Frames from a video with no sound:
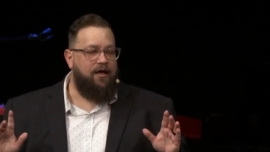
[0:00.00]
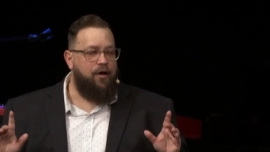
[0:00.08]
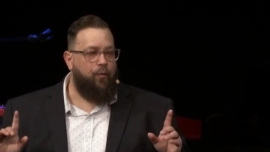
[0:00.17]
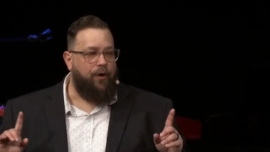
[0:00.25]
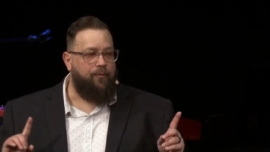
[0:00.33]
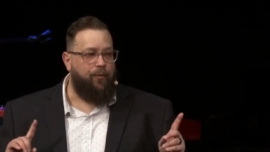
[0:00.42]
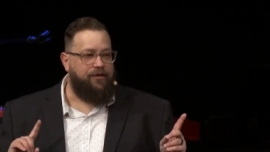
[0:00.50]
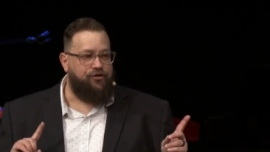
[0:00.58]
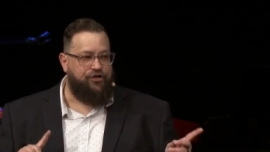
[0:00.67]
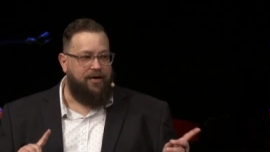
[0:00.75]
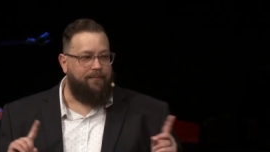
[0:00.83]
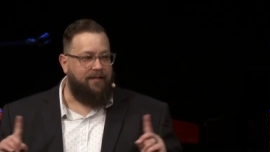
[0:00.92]
When, when
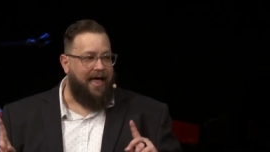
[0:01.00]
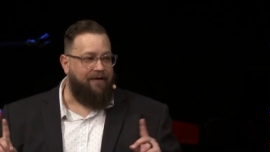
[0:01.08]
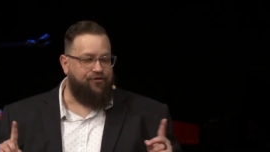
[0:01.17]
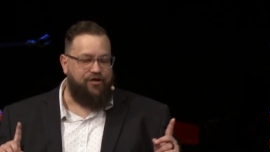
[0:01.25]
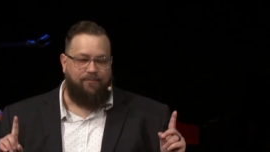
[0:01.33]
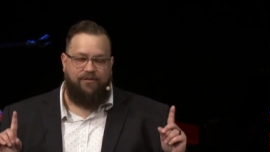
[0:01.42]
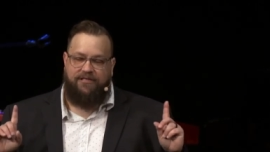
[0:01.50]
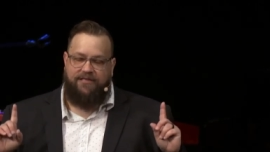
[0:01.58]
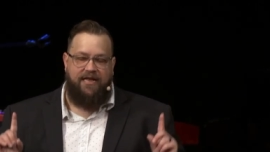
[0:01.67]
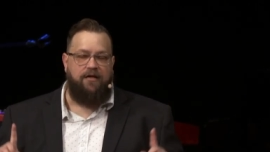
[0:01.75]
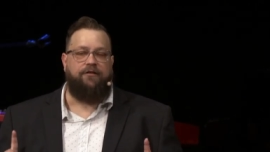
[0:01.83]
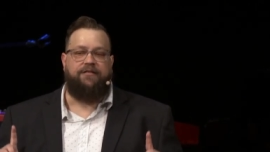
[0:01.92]
Jim left, Jim's
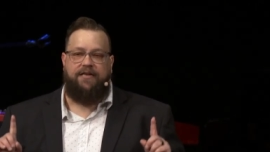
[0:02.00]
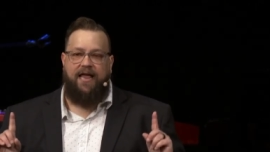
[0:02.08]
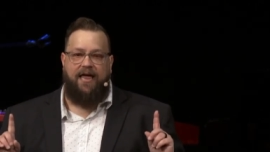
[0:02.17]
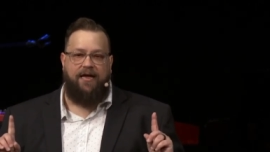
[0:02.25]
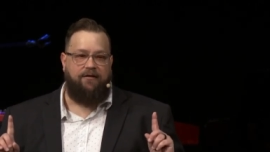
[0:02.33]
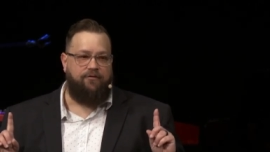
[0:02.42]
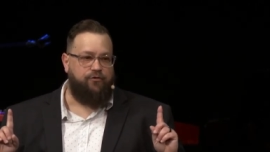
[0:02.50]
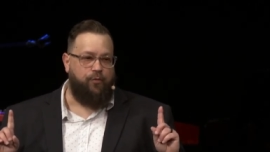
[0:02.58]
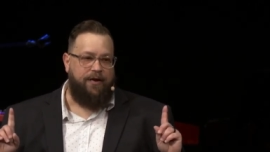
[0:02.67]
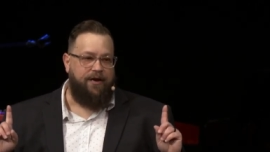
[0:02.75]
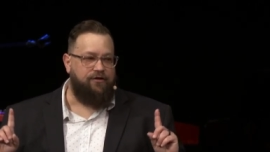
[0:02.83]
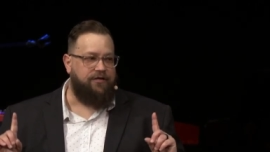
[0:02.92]
still today,
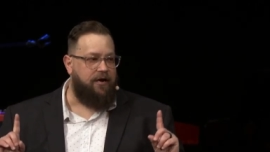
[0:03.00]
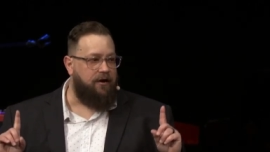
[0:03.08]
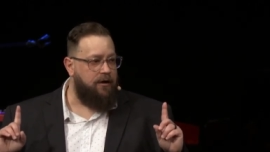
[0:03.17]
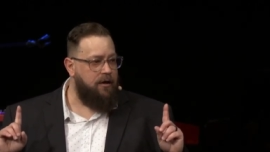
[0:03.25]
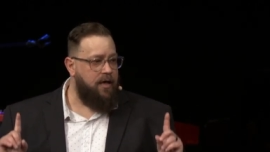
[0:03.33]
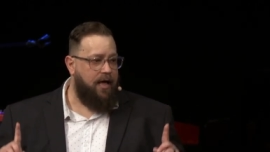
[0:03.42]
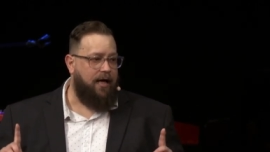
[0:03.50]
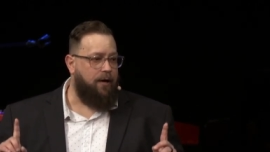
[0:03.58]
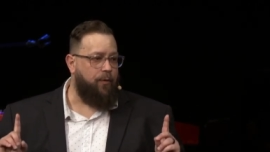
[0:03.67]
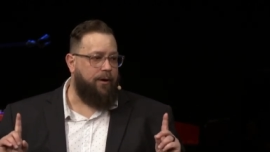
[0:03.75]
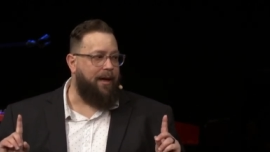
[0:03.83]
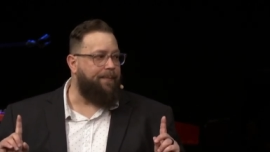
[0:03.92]
20 years later, uh,
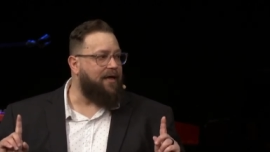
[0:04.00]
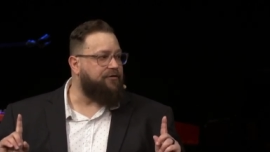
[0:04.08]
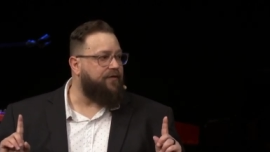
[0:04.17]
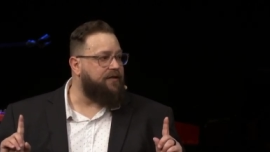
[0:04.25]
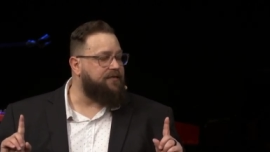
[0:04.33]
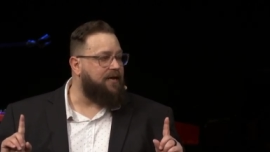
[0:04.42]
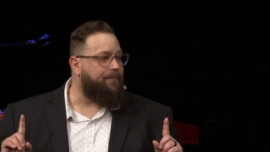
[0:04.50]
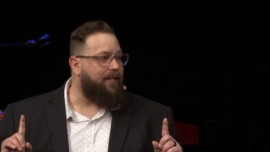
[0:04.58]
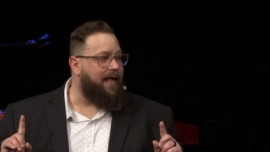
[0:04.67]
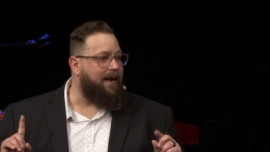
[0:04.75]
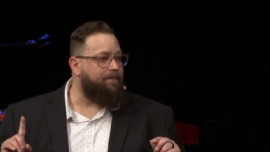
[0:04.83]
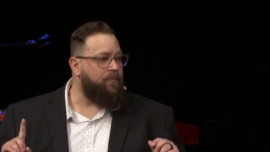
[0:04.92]
one of my best friends on the
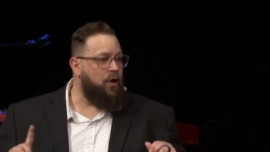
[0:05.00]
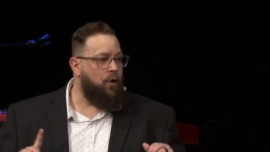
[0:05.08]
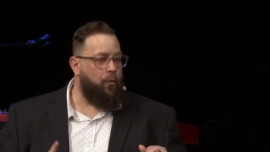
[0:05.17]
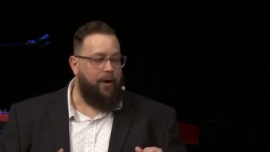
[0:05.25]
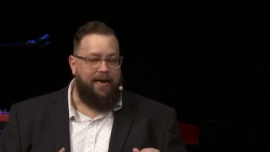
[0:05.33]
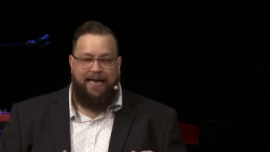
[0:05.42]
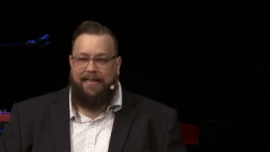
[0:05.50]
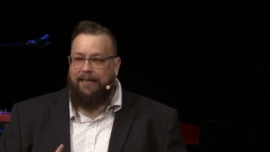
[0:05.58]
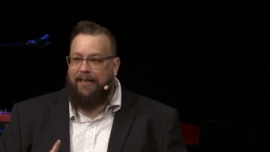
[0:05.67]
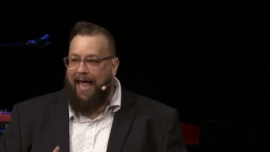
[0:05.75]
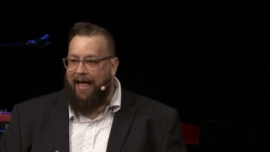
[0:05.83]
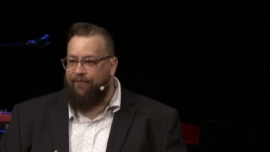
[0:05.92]
planet. When he
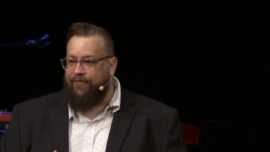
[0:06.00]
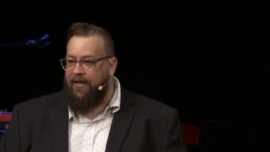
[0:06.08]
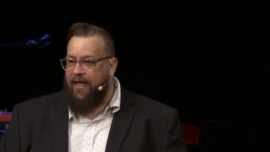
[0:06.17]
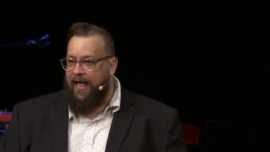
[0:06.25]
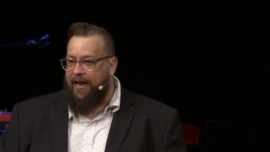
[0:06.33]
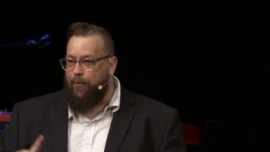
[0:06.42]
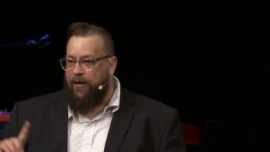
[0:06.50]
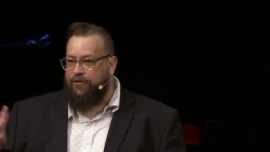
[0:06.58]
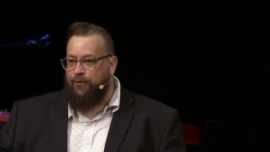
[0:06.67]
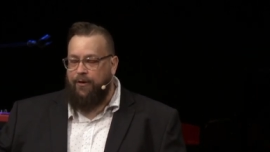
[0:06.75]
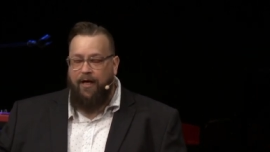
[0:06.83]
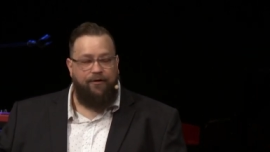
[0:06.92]
left and he went
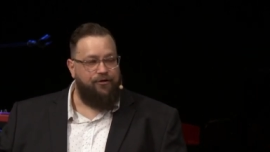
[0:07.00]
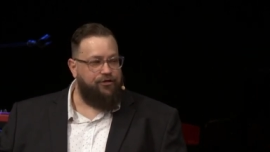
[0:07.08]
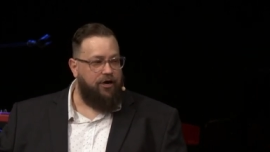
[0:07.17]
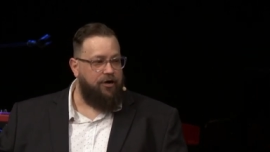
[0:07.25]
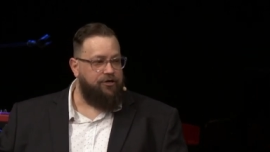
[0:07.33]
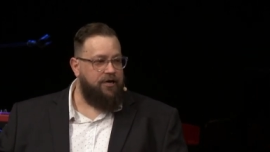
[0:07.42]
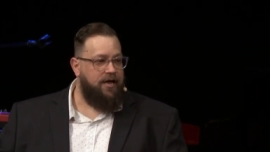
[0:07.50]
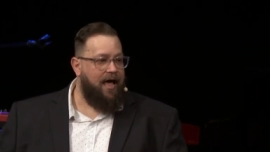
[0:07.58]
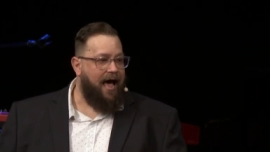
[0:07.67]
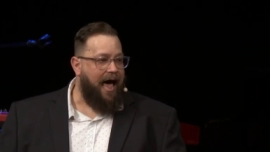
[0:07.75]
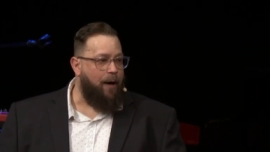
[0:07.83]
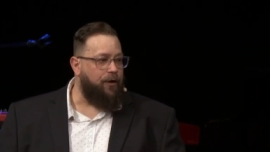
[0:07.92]
to another church,
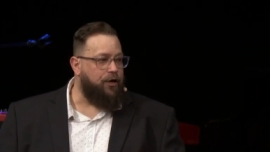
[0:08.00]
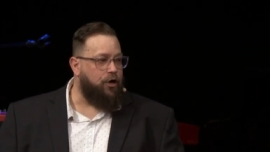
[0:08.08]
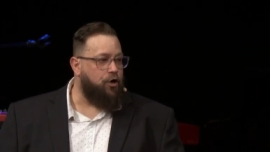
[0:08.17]
I would,